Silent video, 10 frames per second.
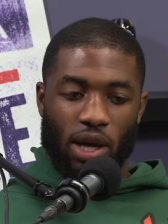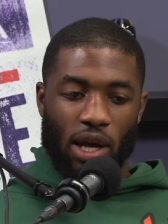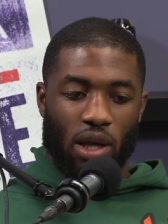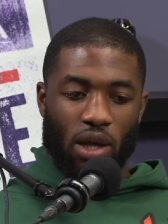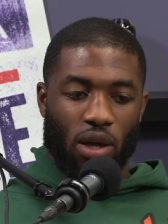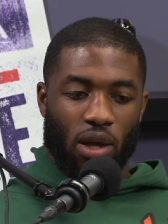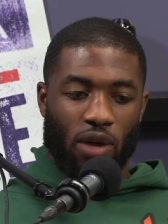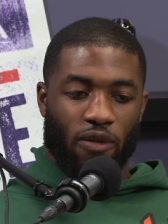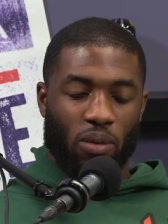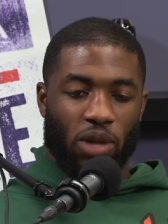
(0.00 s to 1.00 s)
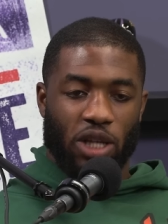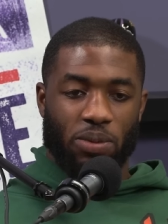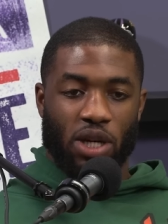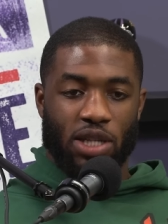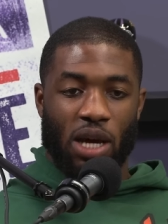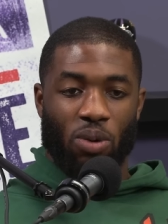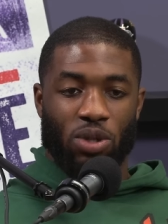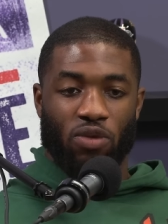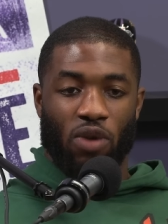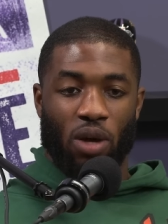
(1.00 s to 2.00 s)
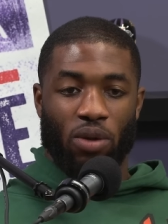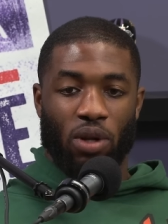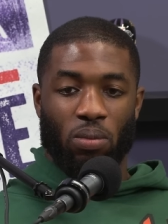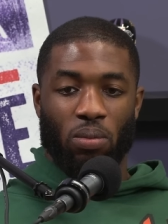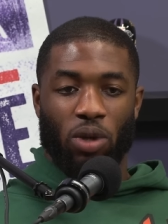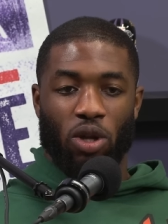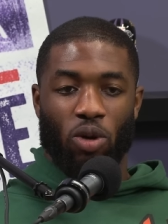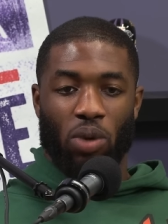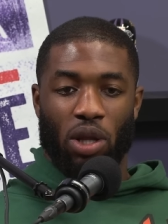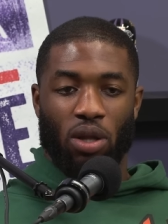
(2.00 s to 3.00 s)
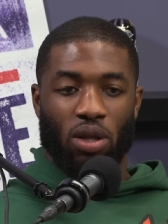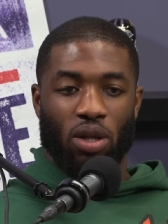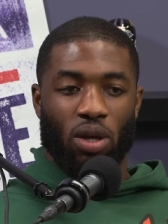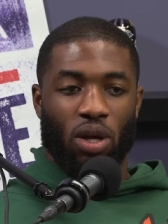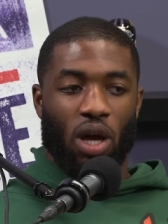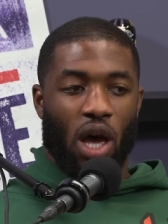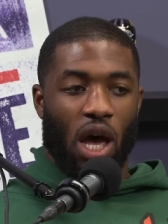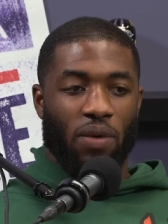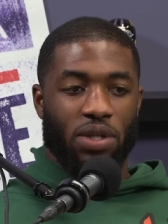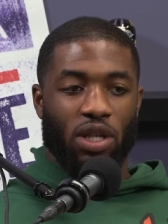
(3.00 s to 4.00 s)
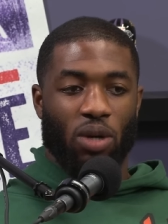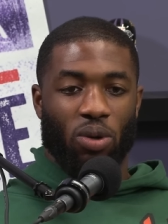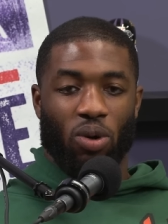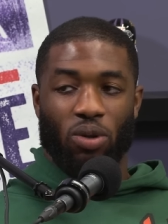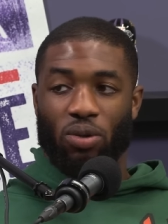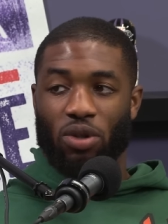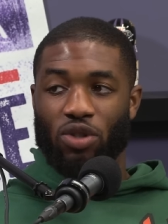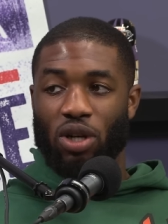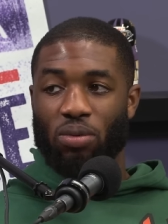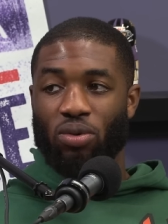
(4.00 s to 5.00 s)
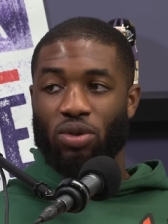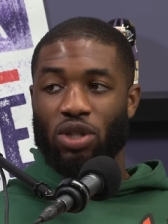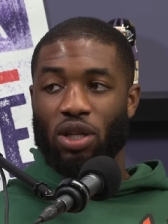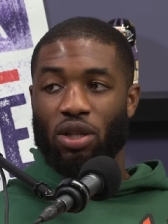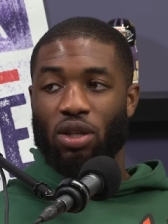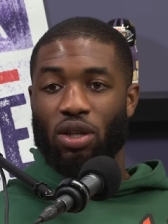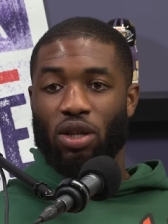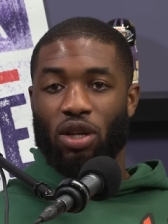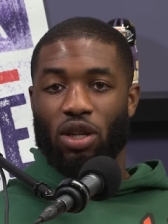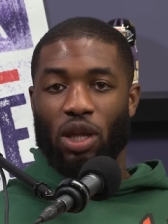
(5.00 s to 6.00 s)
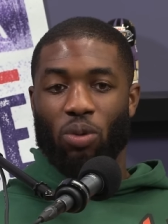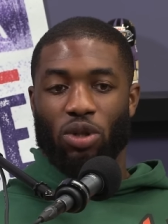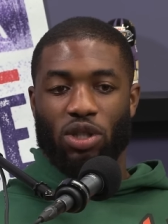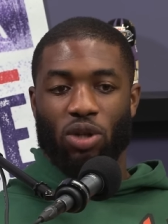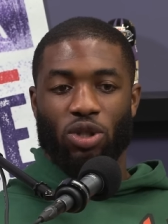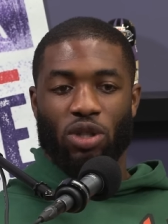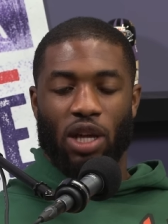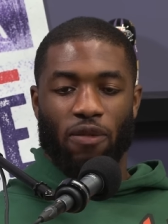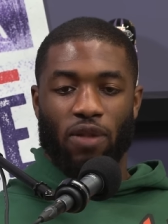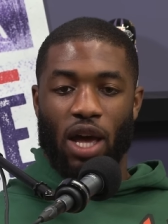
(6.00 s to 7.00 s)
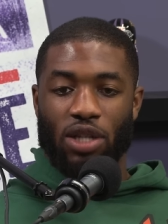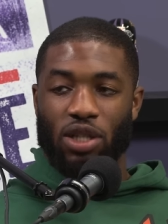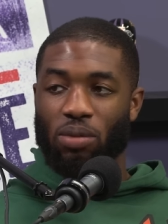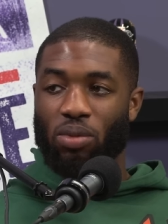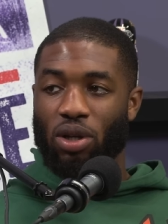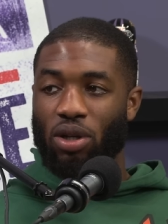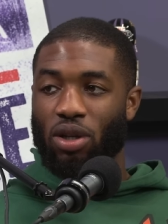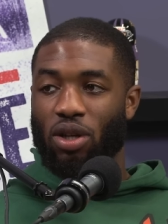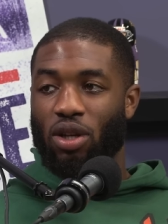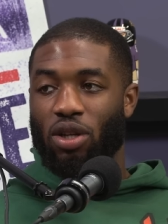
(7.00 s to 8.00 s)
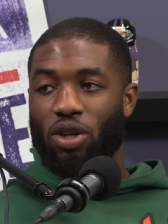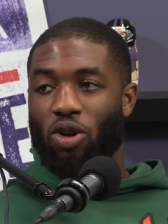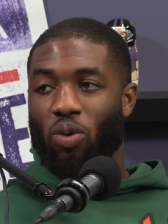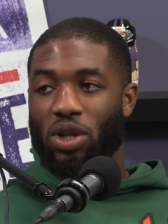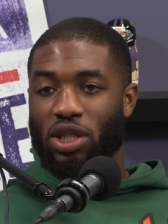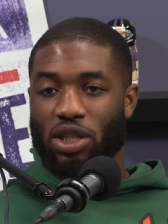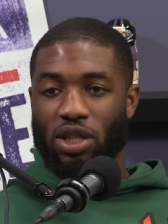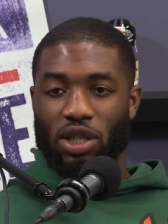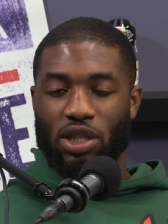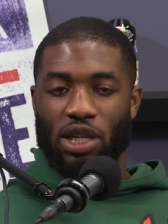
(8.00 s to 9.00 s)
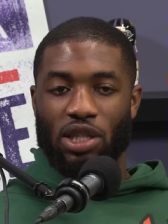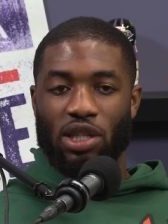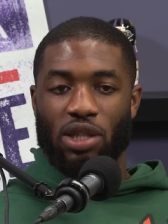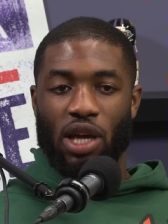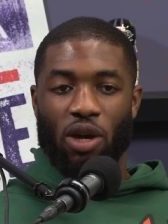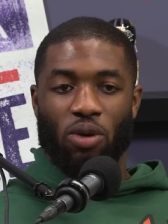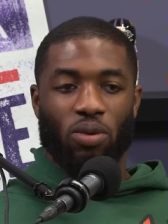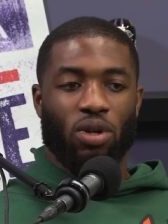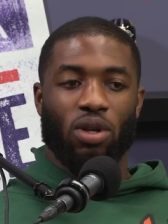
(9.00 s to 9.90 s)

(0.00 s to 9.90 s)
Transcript: I, I feel blessed because I was around them, you know, when obviously they were going through the troubles and they were still like flashing, but, you know, it wasn't as consistent as it is now.